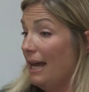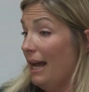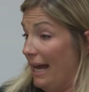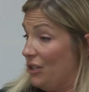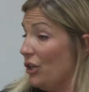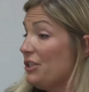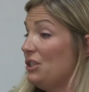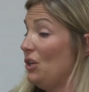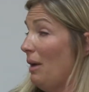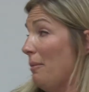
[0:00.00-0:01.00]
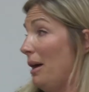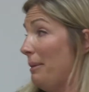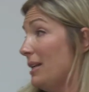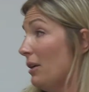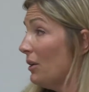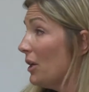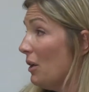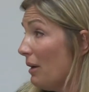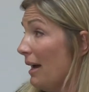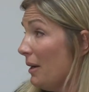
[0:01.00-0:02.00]
I trust you. I want my daughter to
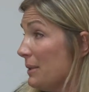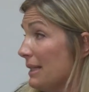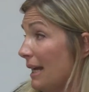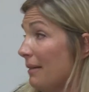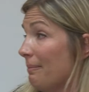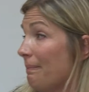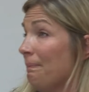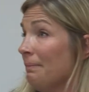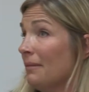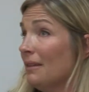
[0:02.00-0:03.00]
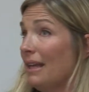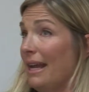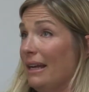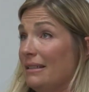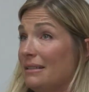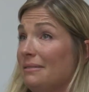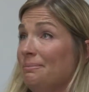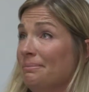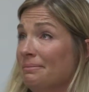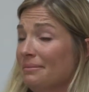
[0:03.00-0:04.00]
go to Iowa State. And
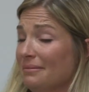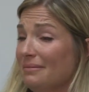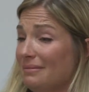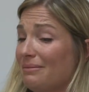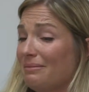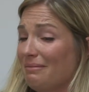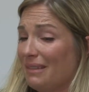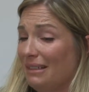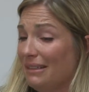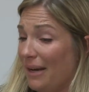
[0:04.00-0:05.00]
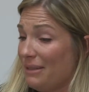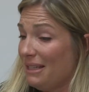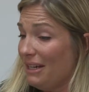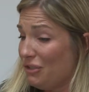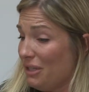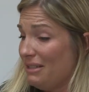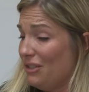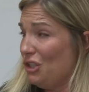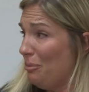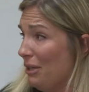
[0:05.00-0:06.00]
that was a lot of trust
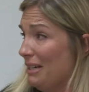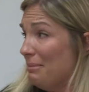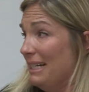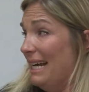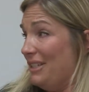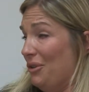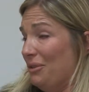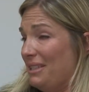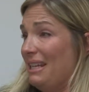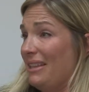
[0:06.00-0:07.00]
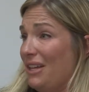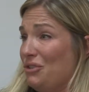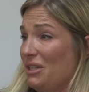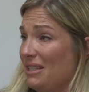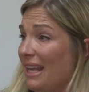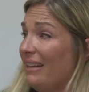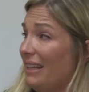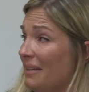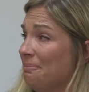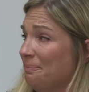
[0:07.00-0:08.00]
that she put in me, and I don't take that trust
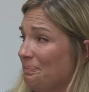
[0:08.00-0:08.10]
lightly.